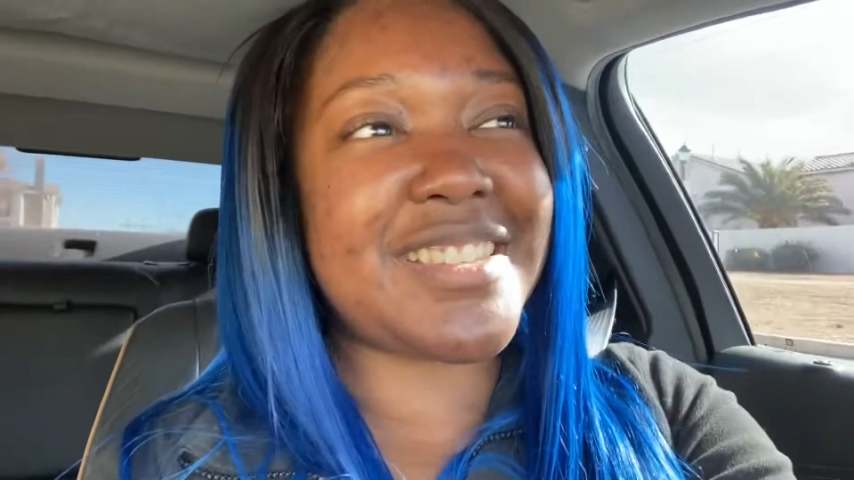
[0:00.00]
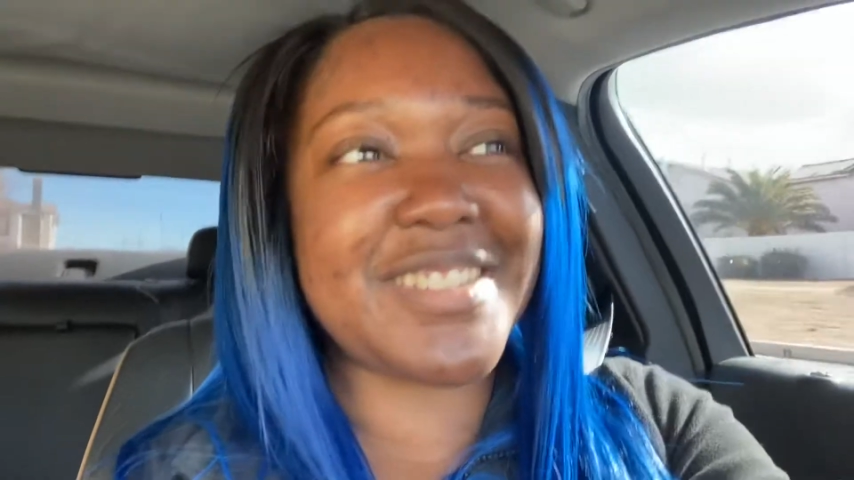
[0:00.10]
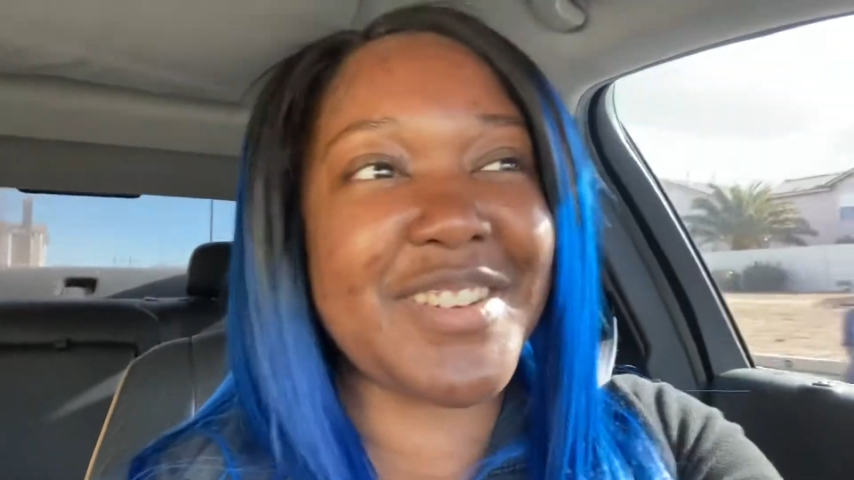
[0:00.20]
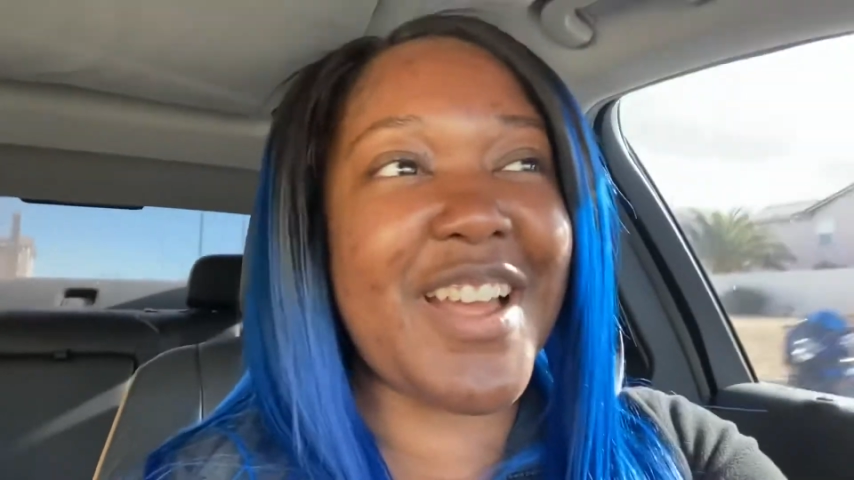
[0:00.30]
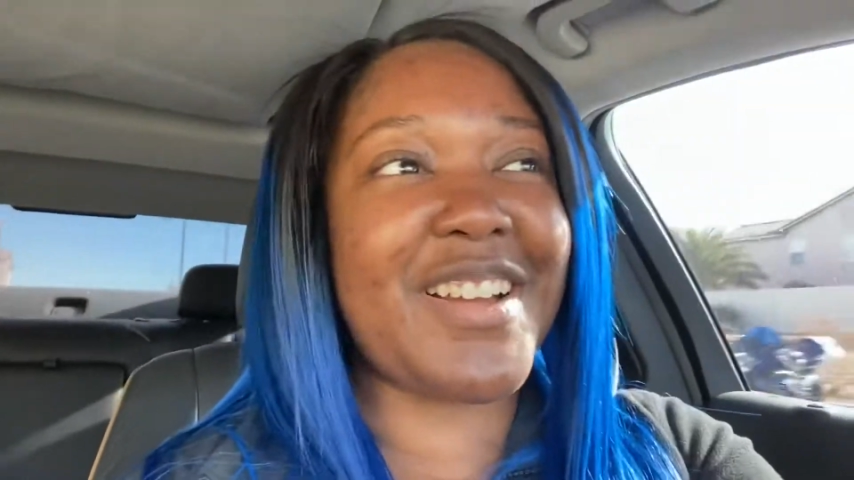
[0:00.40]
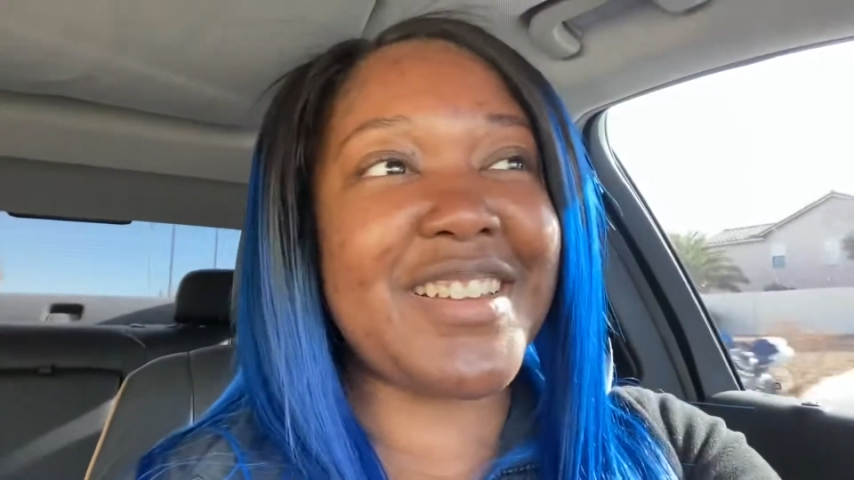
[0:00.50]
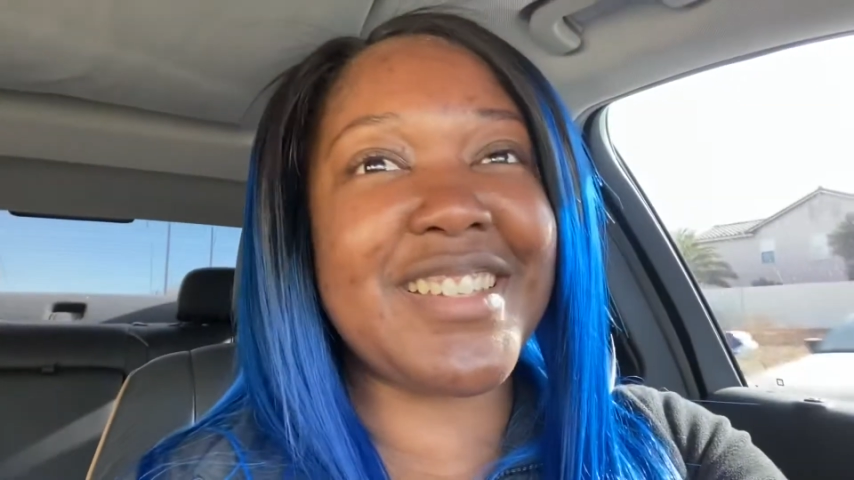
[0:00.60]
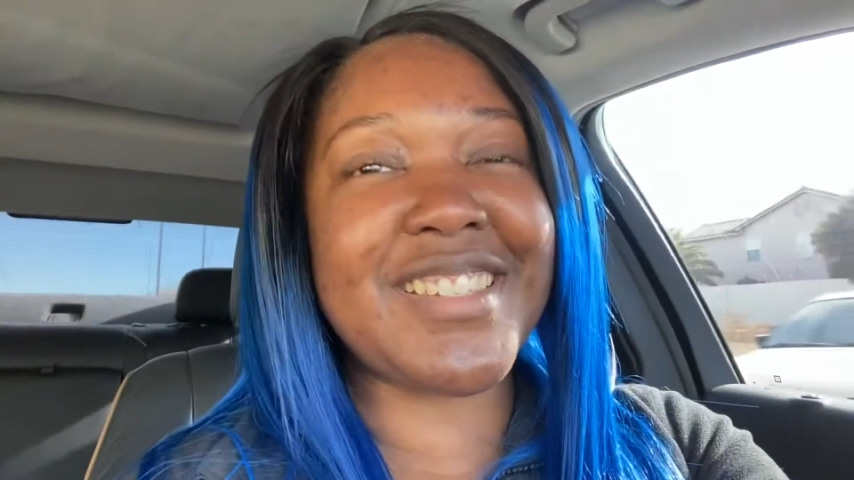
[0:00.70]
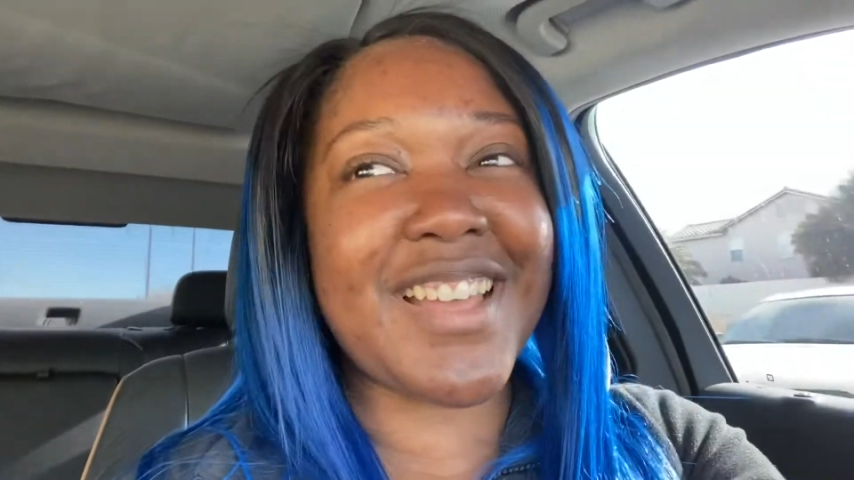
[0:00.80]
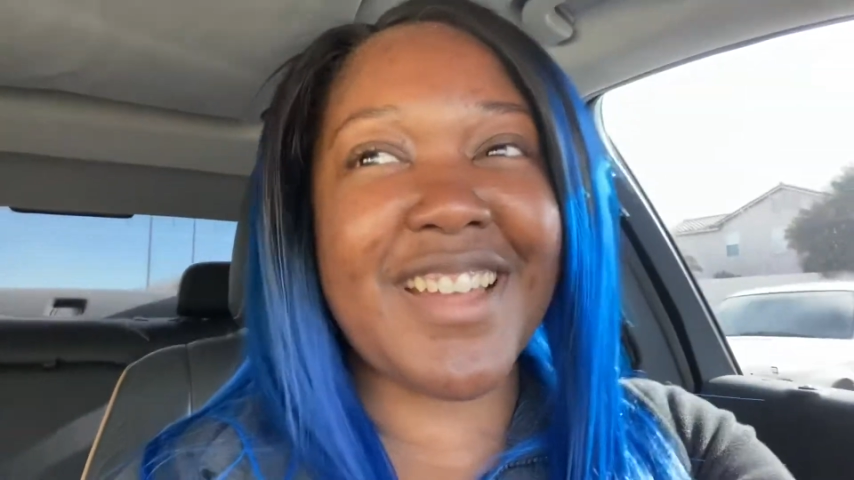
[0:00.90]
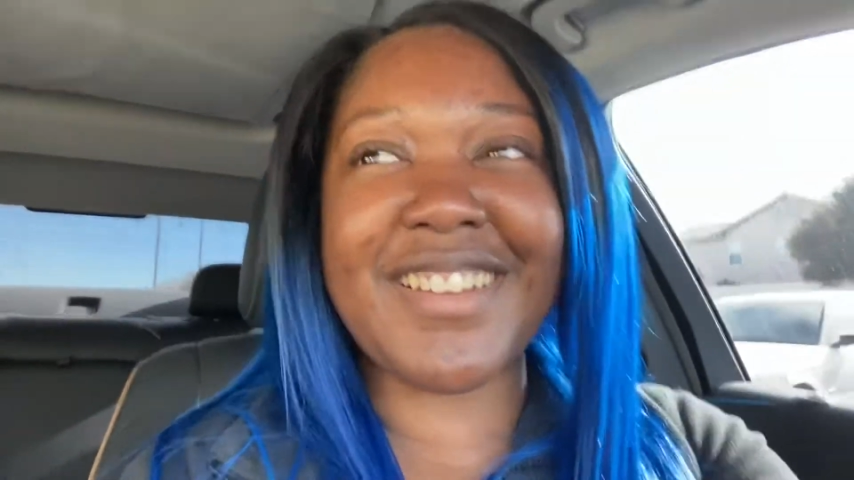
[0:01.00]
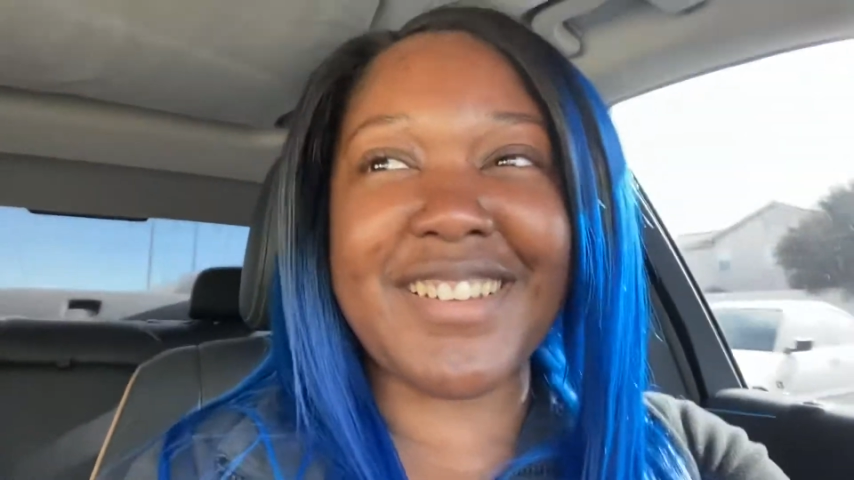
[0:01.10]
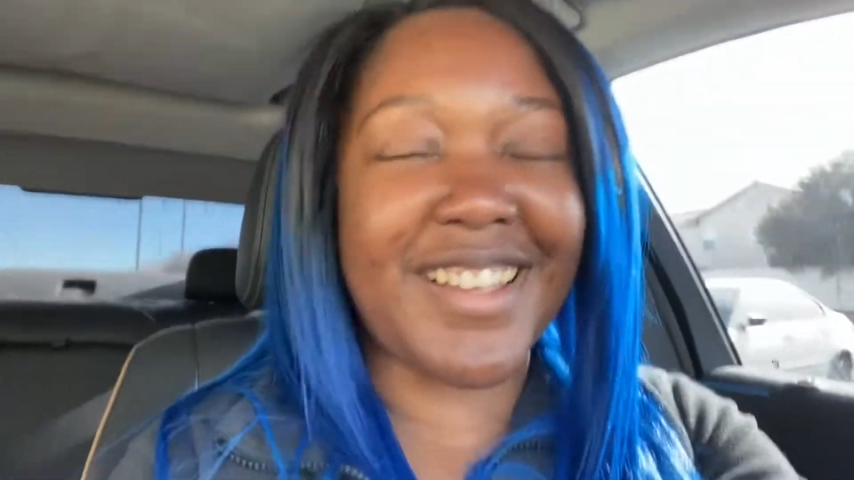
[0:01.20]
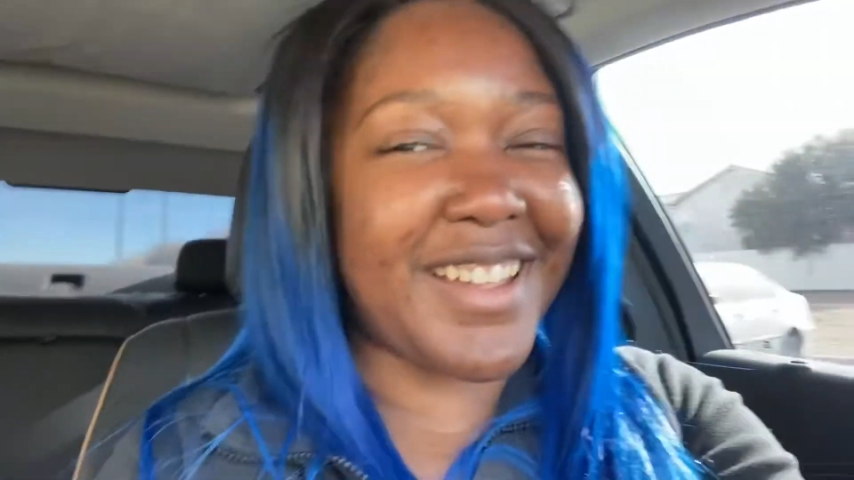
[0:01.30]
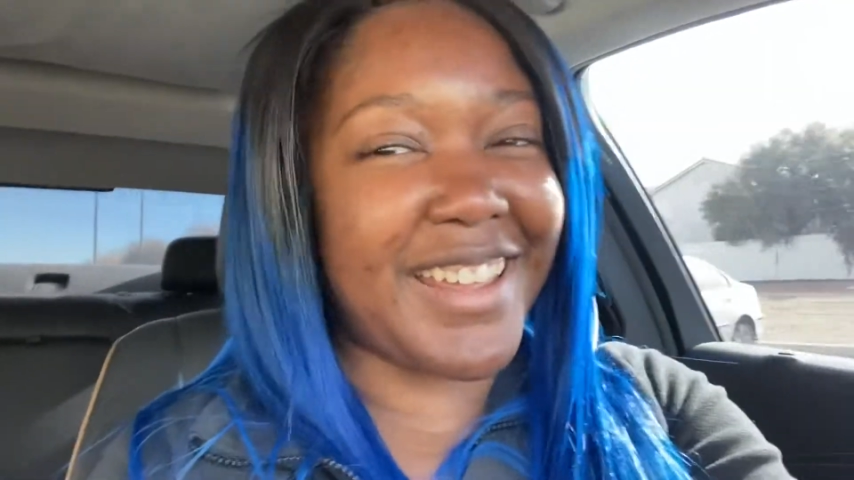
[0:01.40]
So now he's
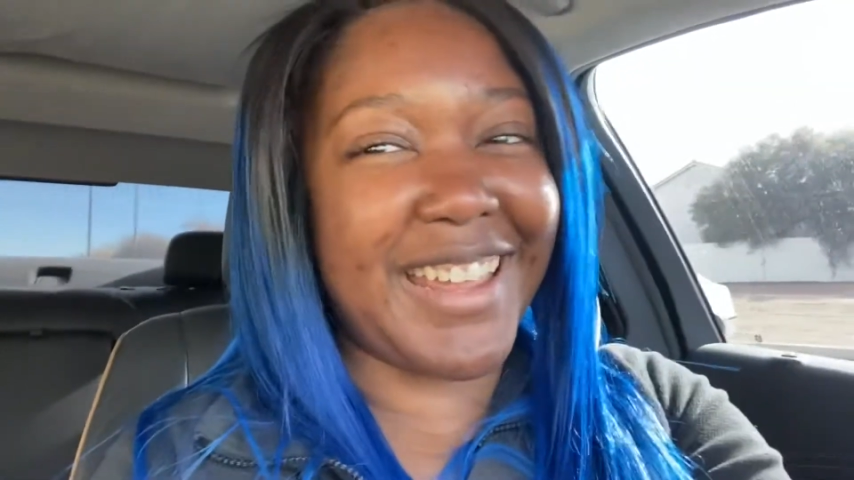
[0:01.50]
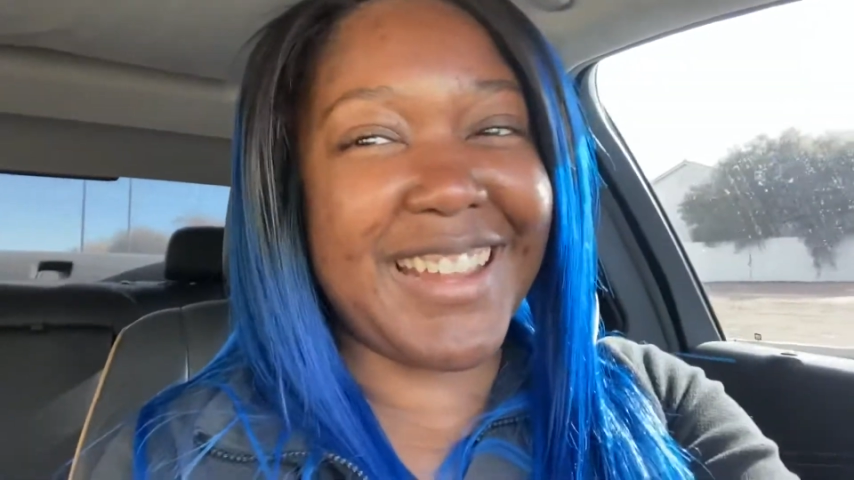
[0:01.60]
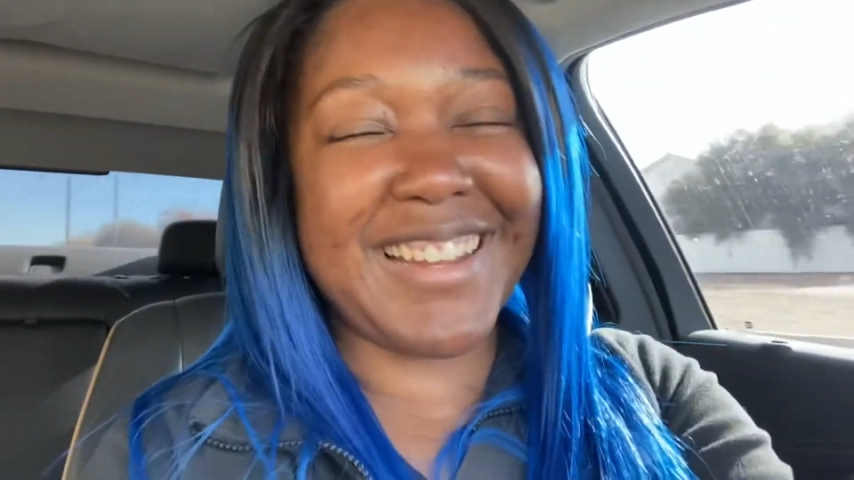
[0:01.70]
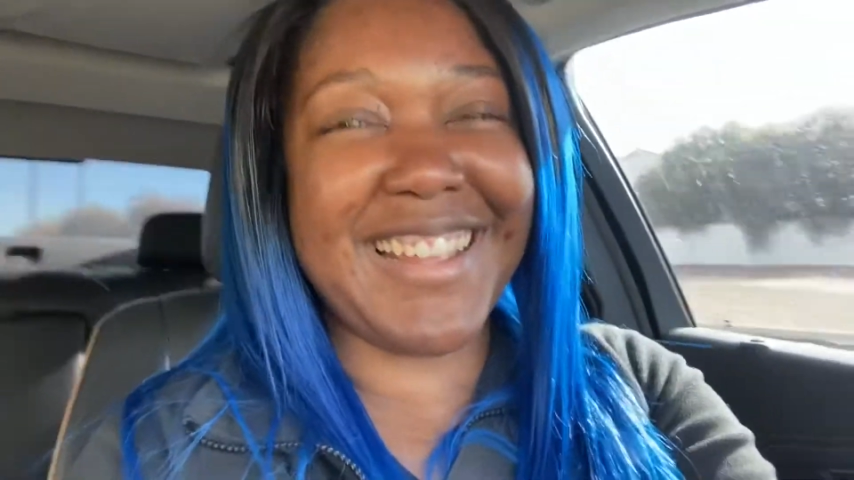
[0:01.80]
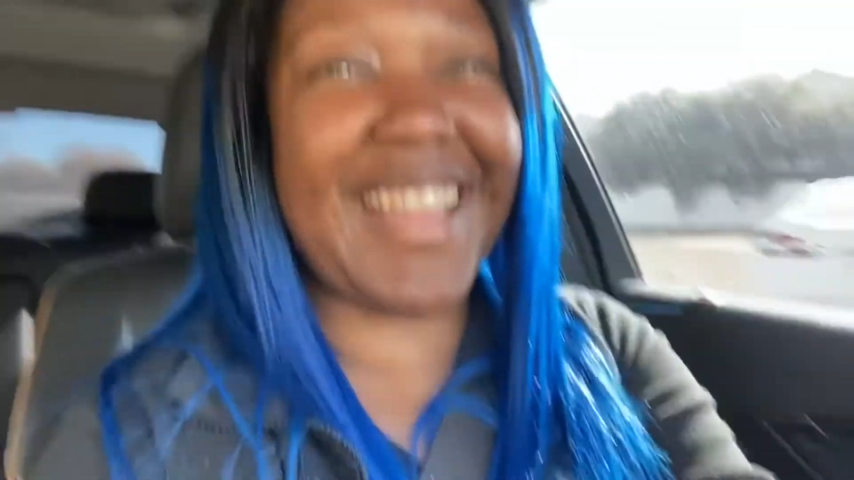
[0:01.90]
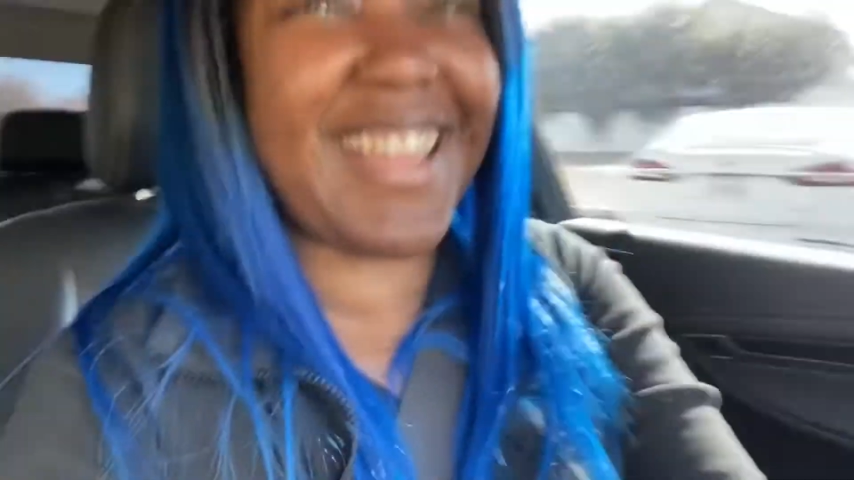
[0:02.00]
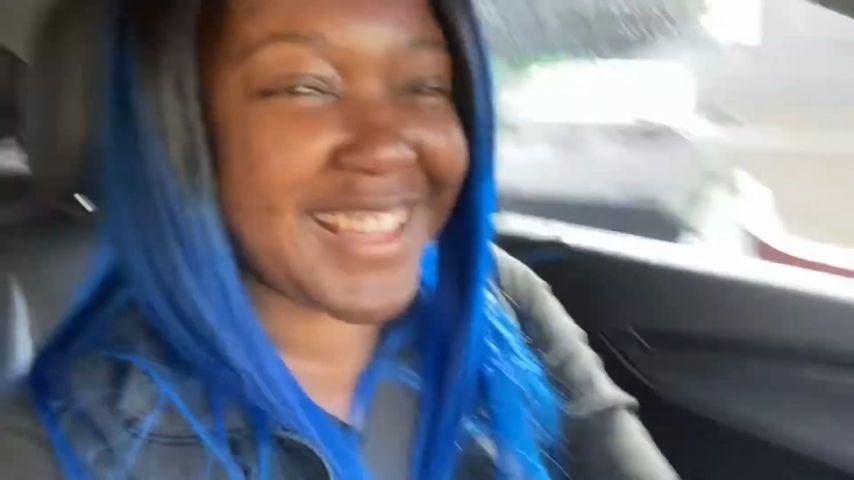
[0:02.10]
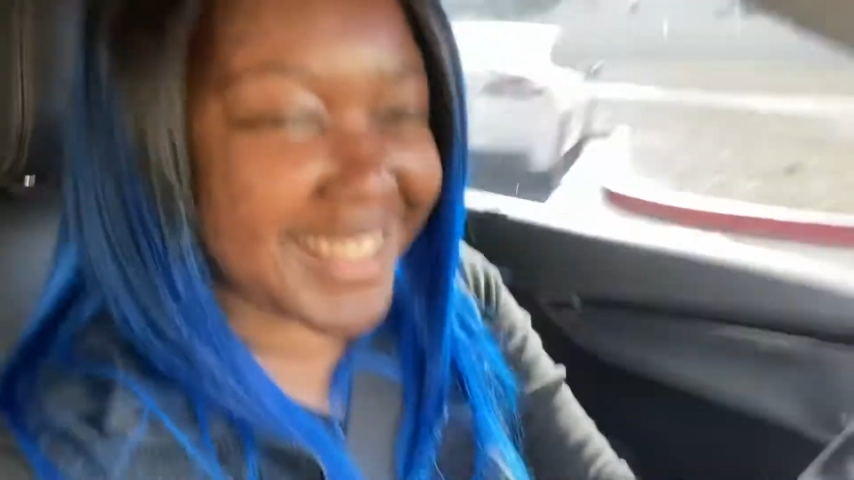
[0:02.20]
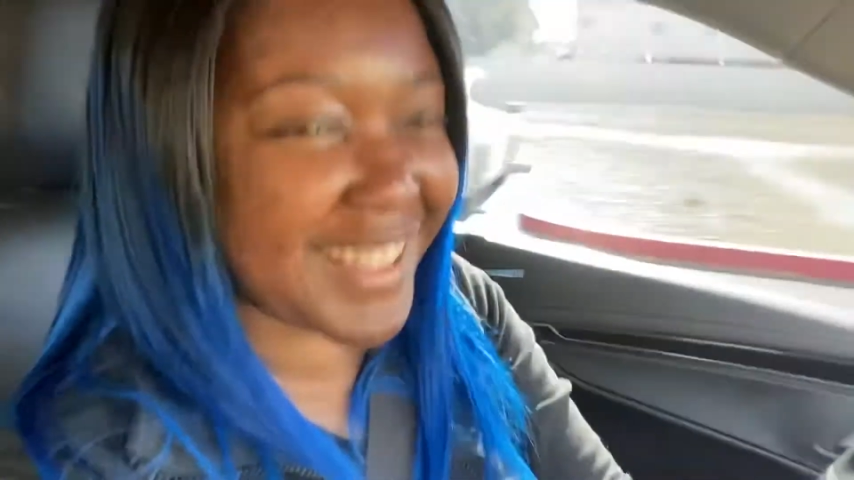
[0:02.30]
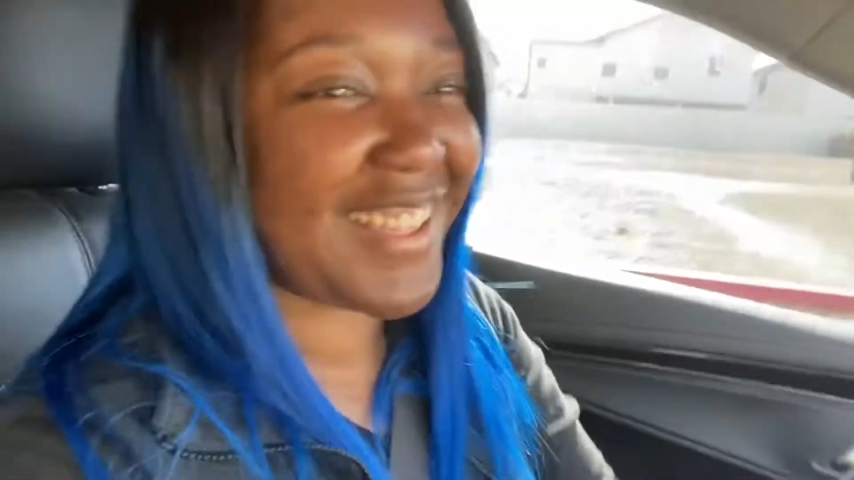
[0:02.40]
kind of like,